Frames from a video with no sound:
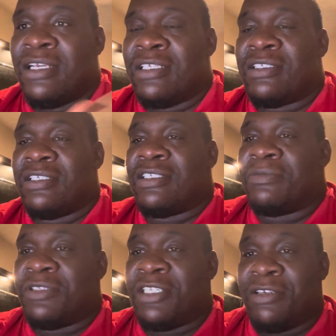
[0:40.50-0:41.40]

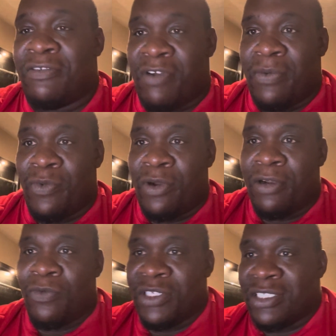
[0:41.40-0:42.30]
systems theory
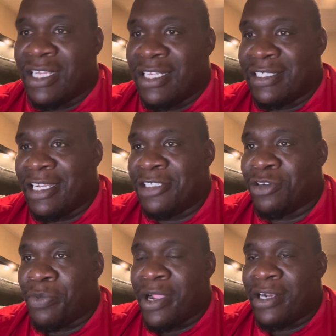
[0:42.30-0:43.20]
framework, which is the
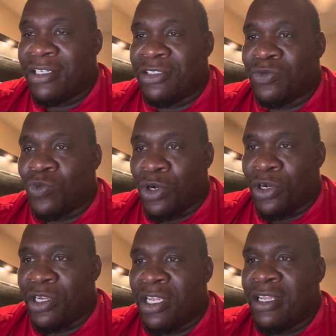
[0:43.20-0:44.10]
educational practices
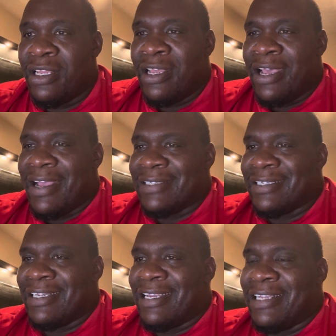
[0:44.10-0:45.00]
work as
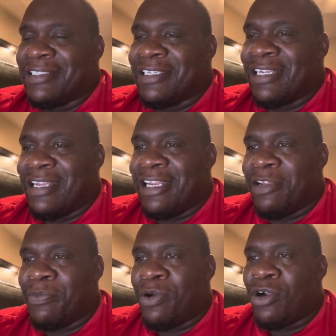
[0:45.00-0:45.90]
a
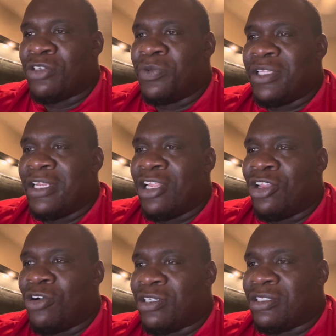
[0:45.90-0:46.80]
interconnected parts within a
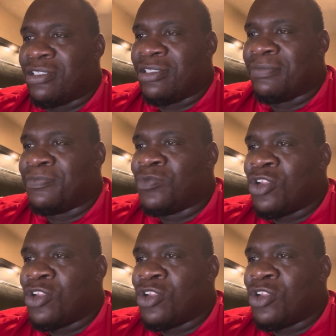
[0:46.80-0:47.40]
large system,